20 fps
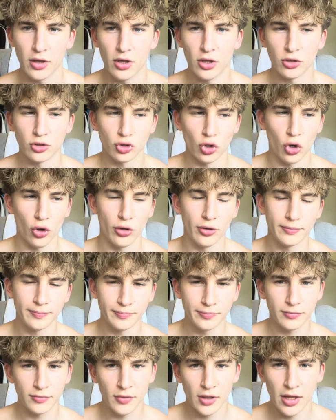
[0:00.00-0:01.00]
So
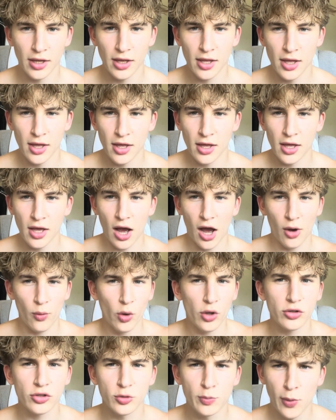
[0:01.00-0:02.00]
I
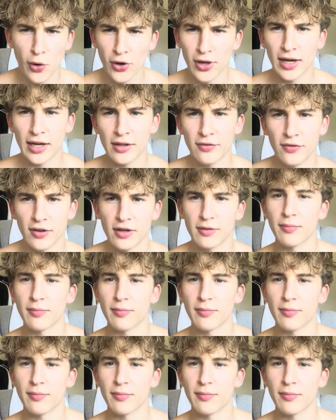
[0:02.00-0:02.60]
won't spoil anything,